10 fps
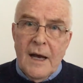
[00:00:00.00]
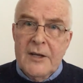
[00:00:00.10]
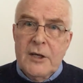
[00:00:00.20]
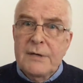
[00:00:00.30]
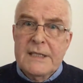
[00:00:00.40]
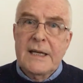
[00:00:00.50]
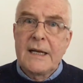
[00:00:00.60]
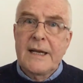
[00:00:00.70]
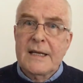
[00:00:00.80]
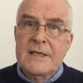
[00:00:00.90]

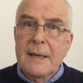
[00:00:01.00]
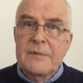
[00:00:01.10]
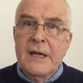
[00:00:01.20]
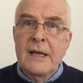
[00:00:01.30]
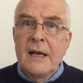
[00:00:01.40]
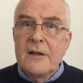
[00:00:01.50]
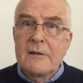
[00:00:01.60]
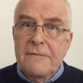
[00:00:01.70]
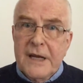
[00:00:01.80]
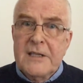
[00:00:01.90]
uncritically accepting
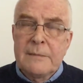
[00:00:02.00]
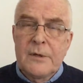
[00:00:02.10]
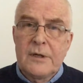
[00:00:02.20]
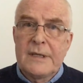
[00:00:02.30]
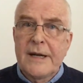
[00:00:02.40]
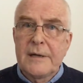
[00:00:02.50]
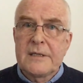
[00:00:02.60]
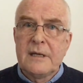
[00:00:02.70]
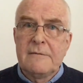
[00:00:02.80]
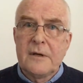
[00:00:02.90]
the victimhood
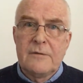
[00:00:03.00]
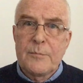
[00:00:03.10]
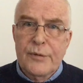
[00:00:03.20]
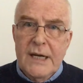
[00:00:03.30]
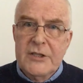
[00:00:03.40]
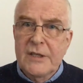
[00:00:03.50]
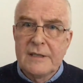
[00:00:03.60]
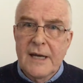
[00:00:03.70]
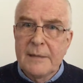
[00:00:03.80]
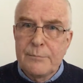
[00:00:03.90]
narrative of
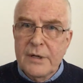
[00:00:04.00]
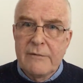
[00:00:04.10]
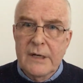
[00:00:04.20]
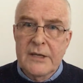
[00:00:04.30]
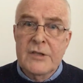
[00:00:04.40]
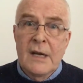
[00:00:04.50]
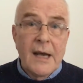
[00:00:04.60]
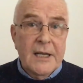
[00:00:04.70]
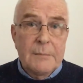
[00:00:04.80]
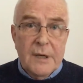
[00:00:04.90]
oppression and privilege
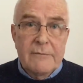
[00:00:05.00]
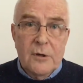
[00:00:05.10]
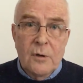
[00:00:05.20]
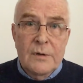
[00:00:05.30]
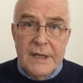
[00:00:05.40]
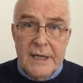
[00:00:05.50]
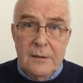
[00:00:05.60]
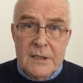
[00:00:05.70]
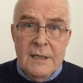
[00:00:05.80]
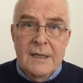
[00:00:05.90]
and, above all,
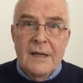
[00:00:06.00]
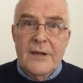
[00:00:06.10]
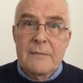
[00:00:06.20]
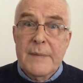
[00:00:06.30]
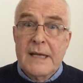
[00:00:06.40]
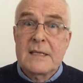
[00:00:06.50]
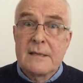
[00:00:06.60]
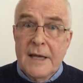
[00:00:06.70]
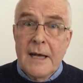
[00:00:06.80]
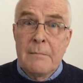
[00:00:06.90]
guilt that makes
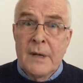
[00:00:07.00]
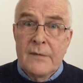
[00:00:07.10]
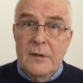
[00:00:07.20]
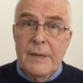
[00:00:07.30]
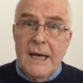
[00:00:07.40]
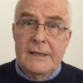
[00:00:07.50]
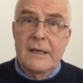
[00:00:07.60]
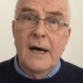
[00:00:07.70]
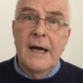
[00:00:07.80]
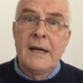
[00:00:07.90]
them the bad
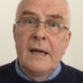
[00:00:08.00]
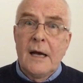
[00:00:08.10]
guy,